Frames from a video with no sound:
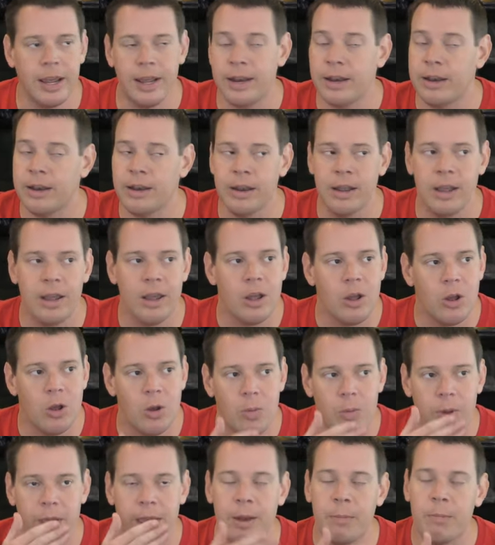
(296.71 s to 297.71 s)

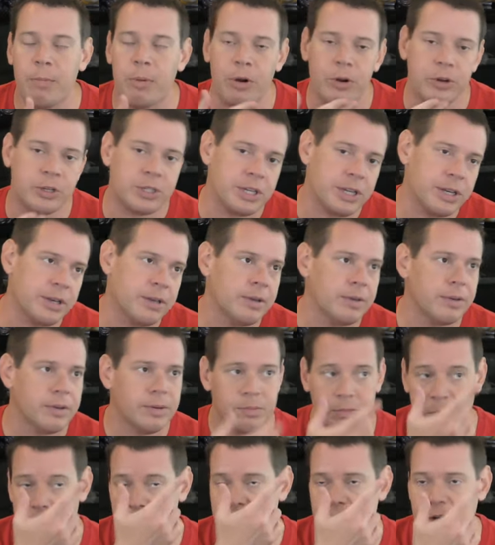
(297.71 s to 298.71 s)
in person,
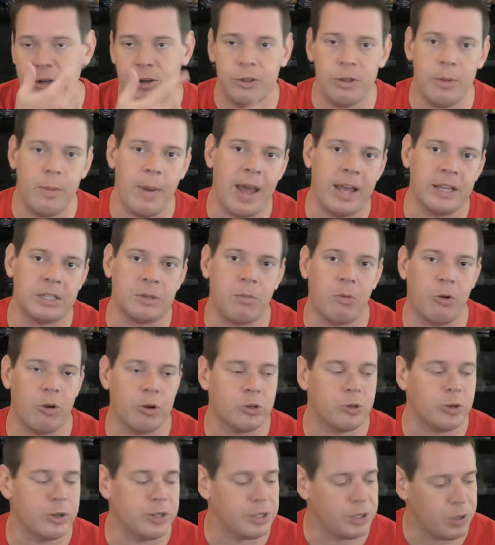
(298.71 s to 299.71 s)
going to do the mass
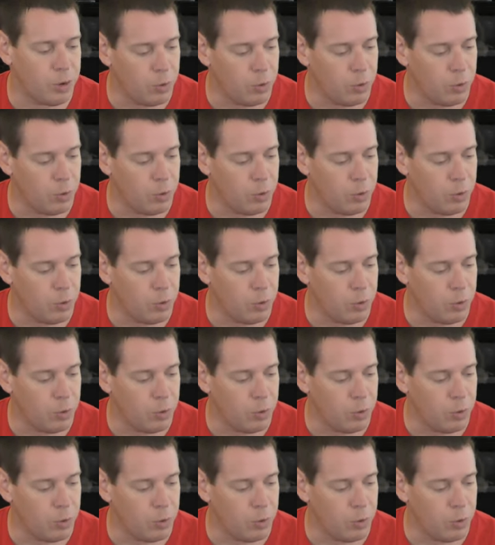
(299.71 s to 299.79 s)
portrait.